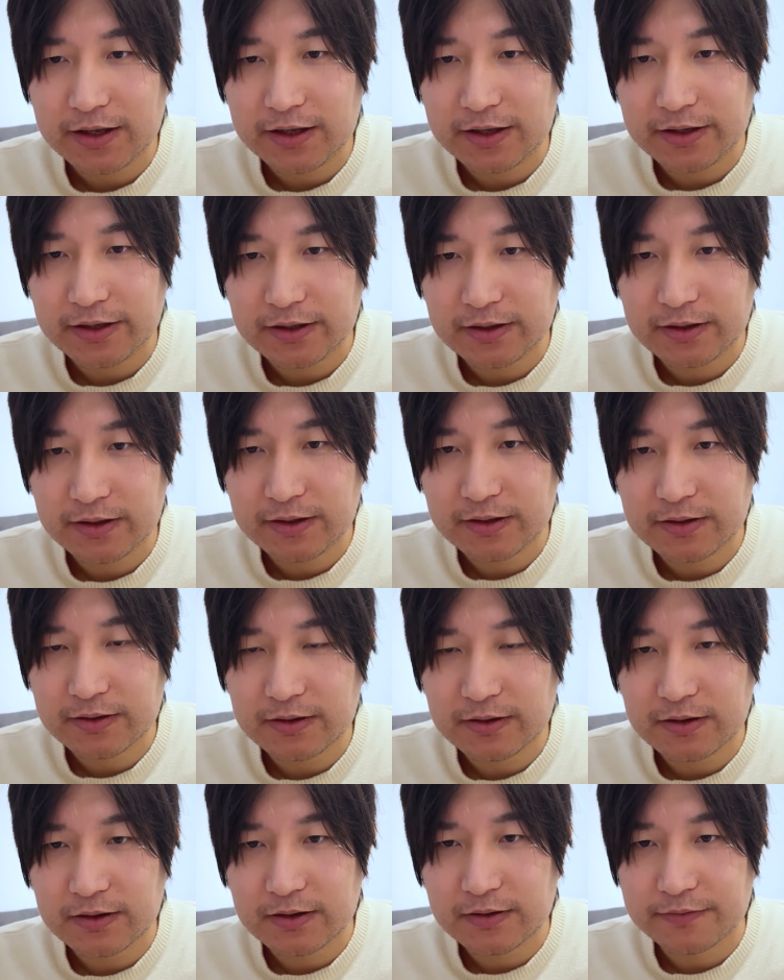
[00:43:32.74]
a
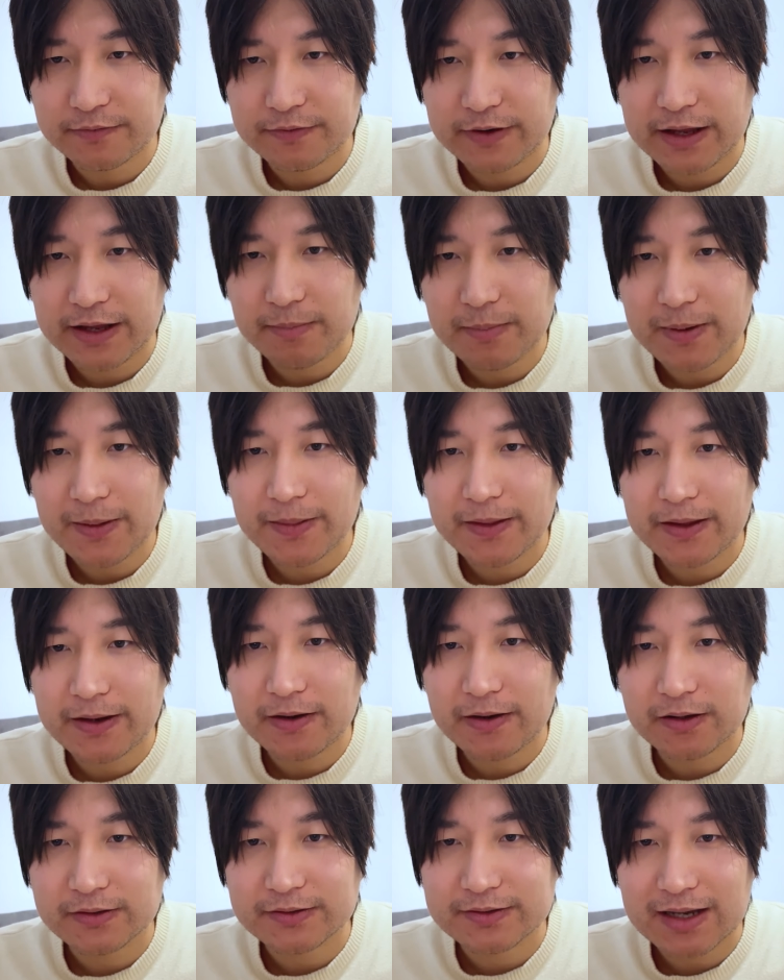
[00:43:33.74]
frame, and
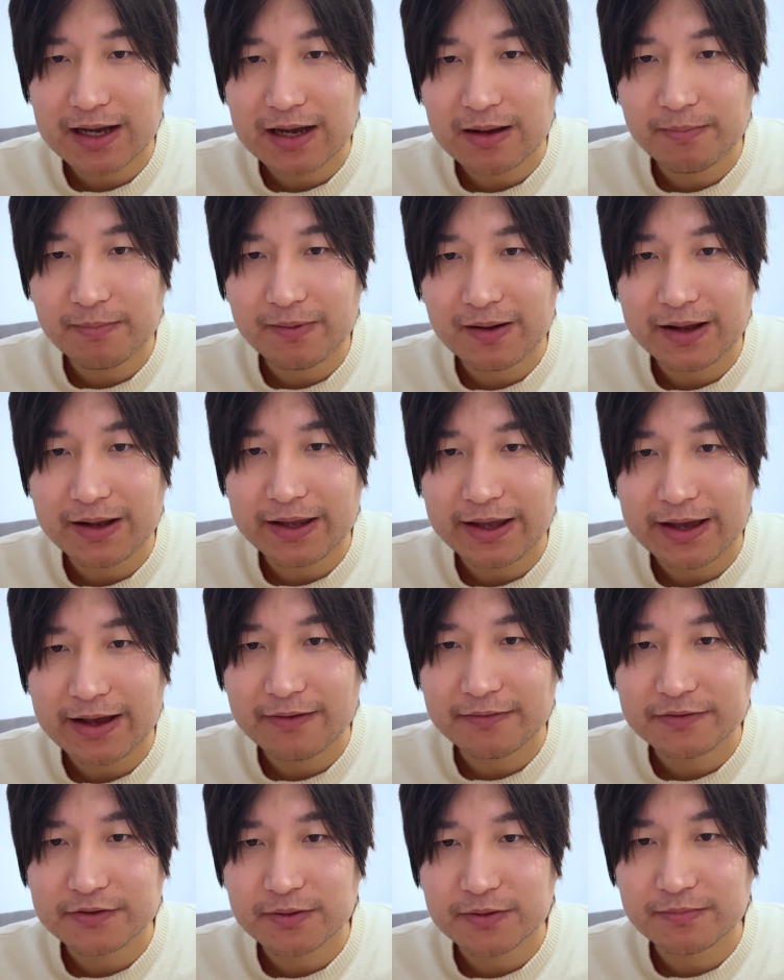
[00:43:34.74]
then on top I
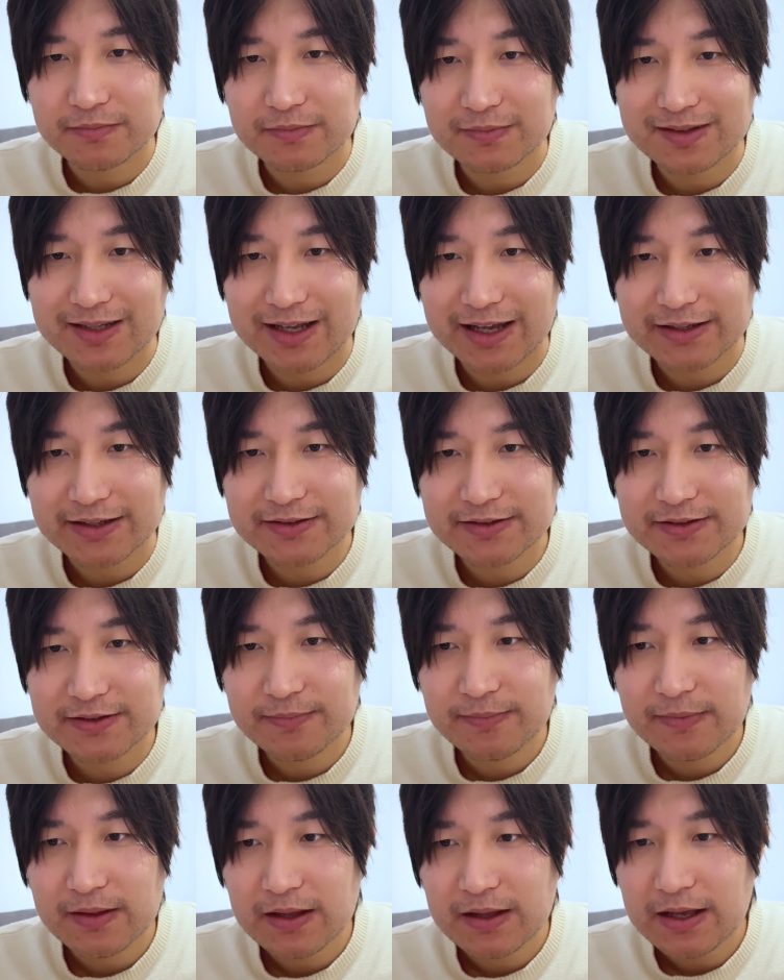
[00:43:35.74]
have some
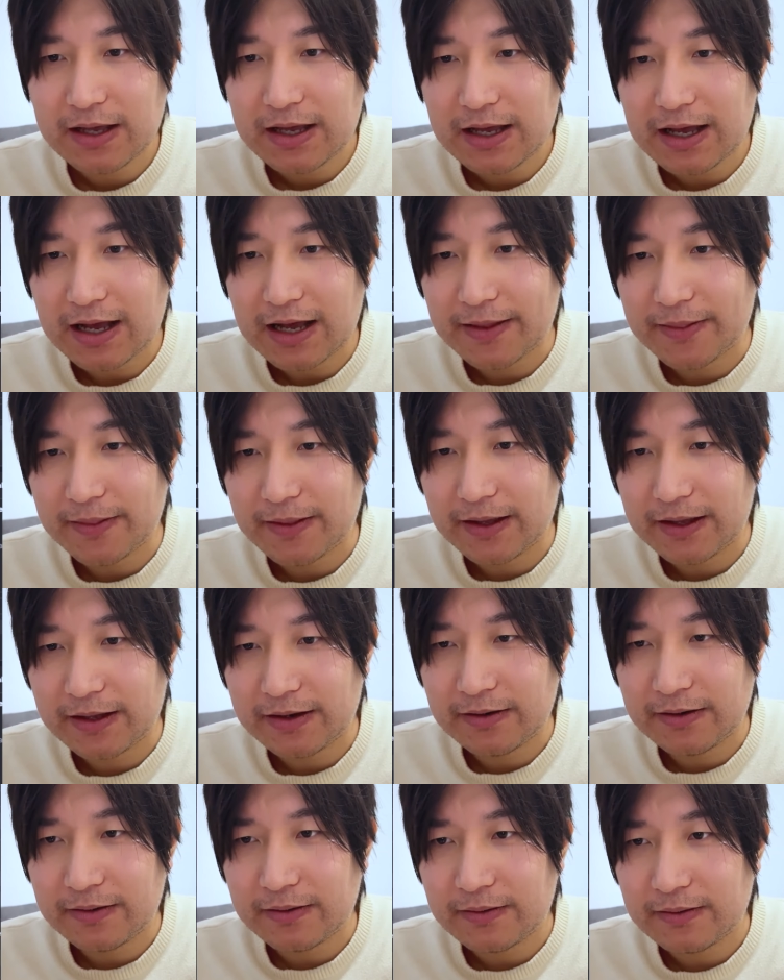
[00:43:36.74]
text, and
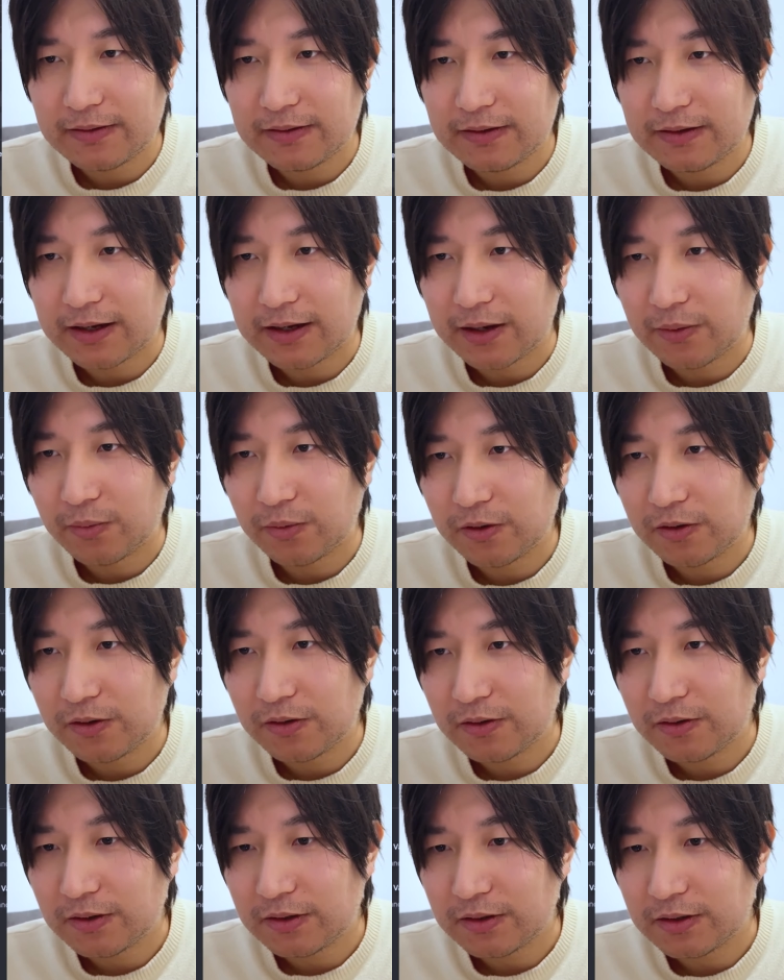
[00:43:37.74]
then I
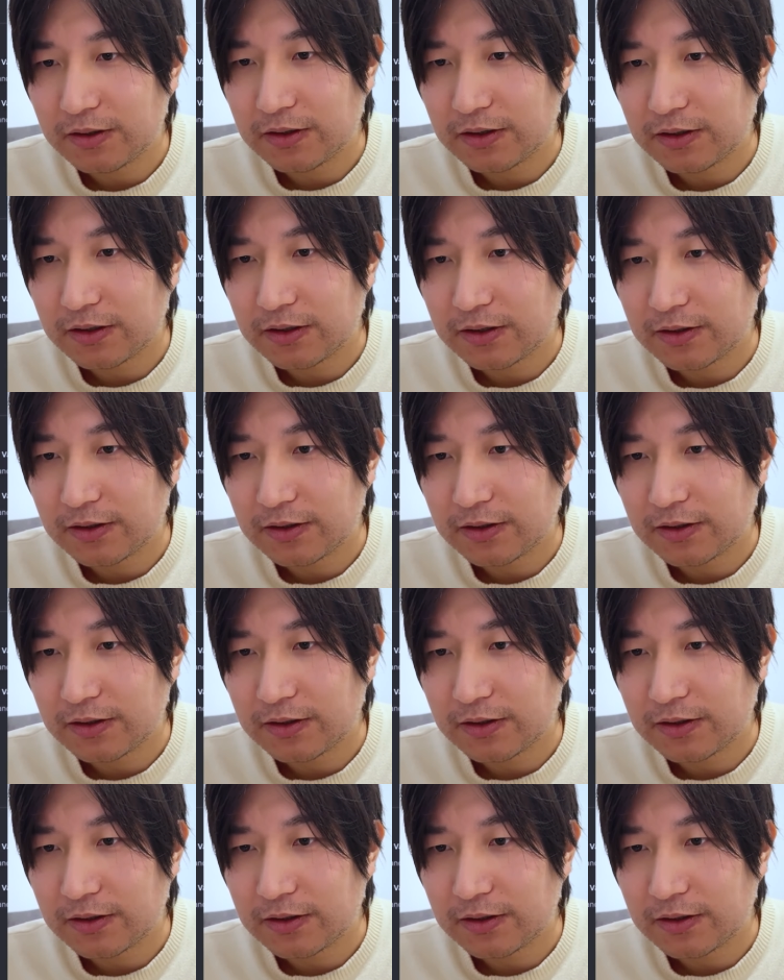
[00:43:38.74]
will